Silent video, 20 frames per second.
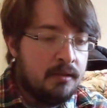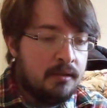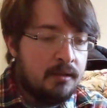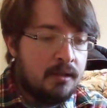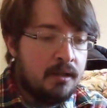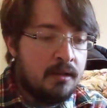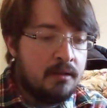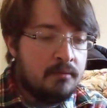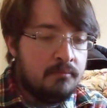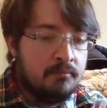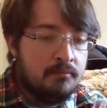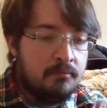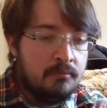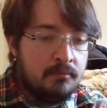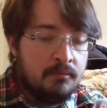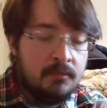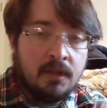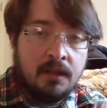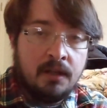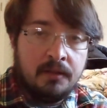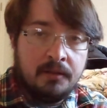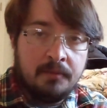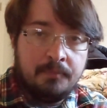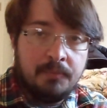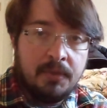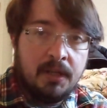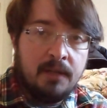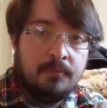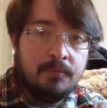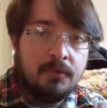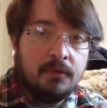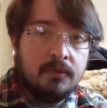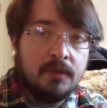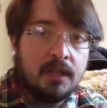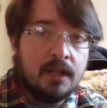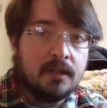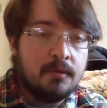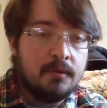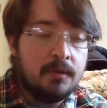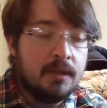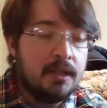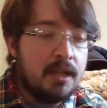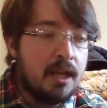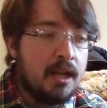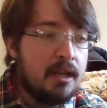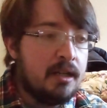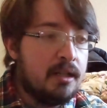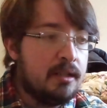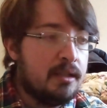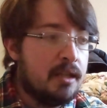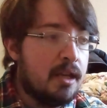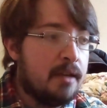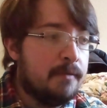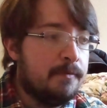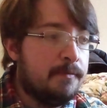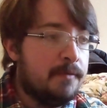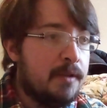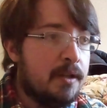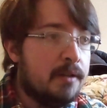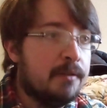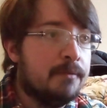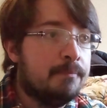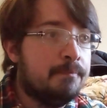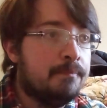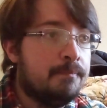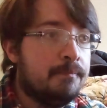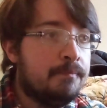and the other people that created that film.